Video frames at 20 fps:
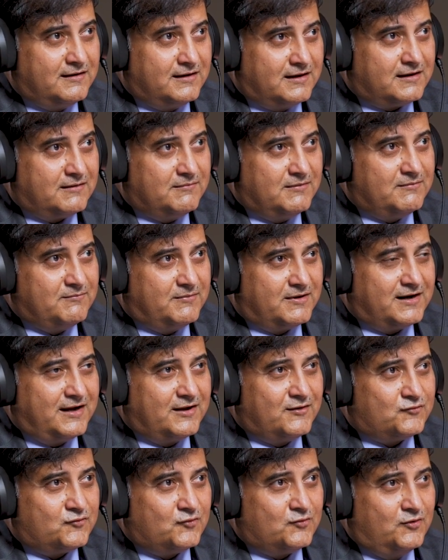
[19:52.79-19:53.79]
I remember I
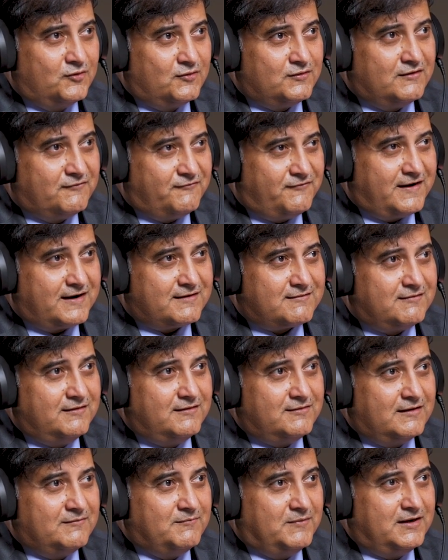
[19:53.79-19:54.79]
used to go to the
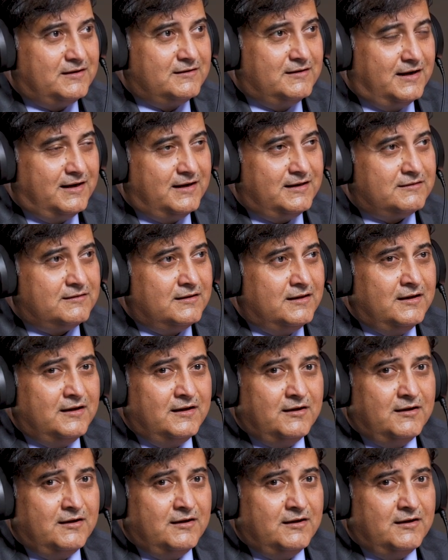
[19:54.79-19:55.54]
factories and meet guys